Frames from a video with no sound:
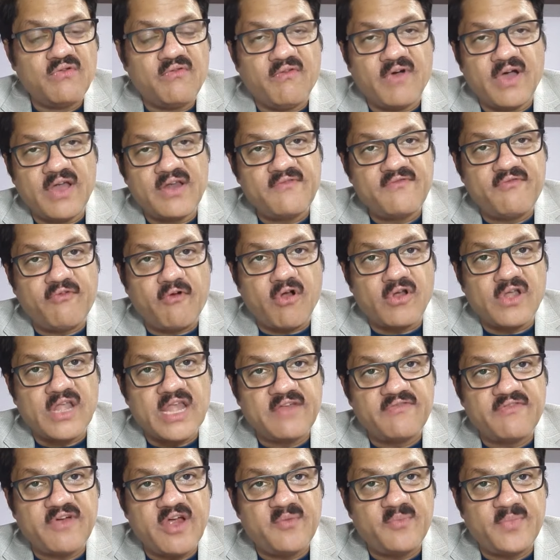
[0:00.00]

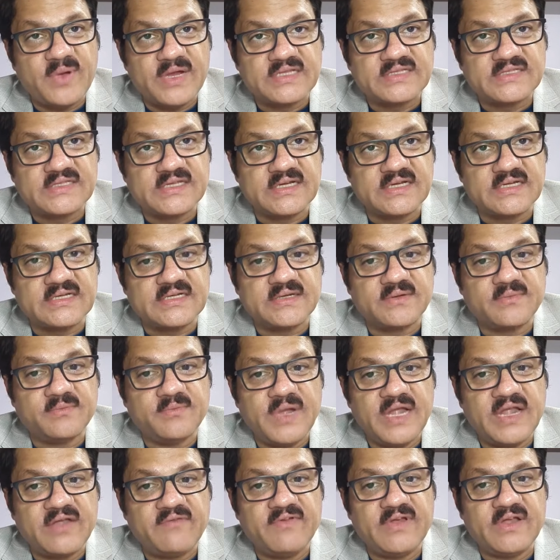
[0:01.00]
145%
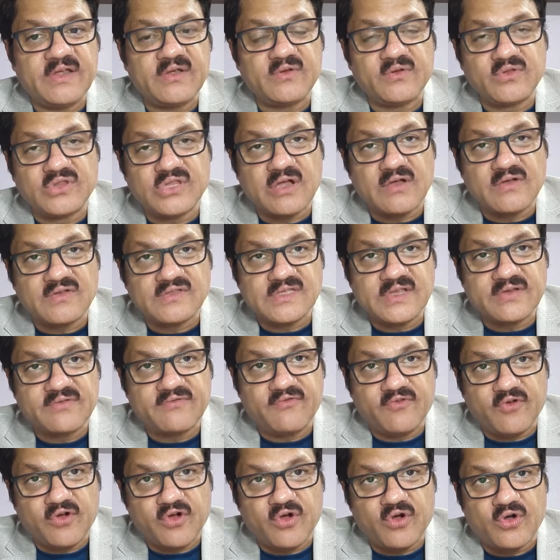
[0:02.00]
between
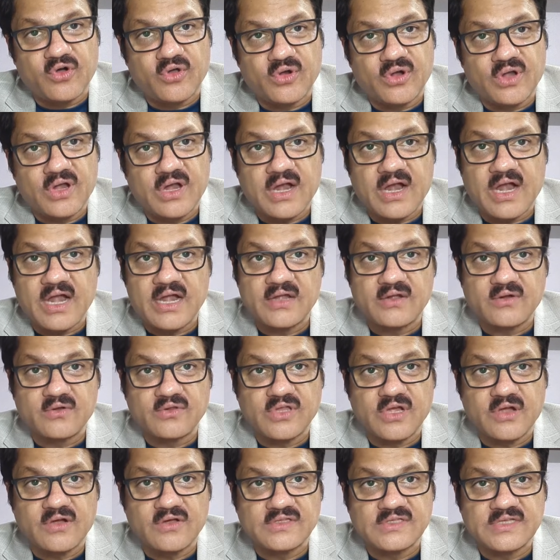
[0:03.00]
2004 and
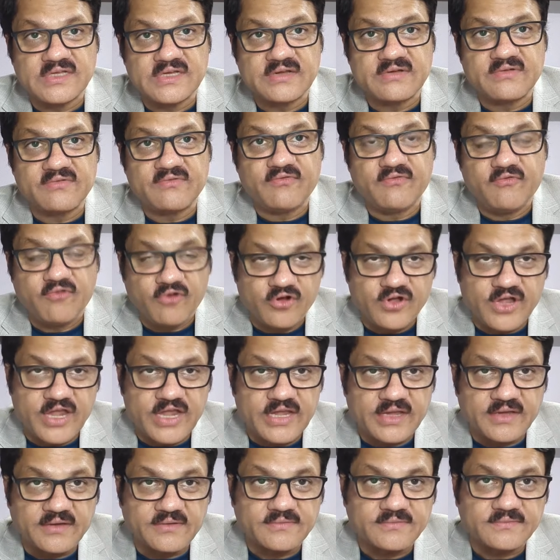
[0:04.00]

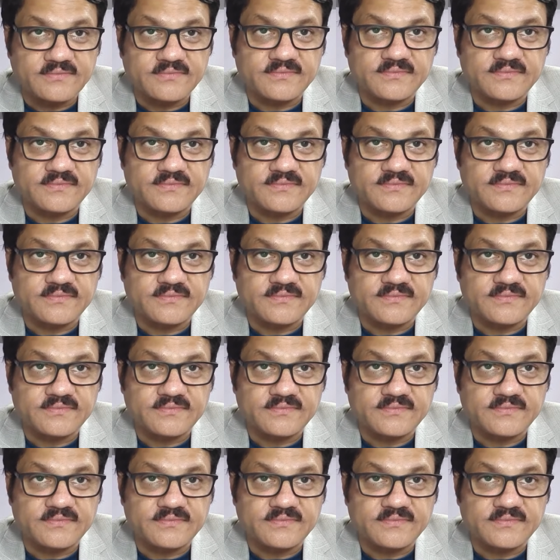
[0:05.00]
2014.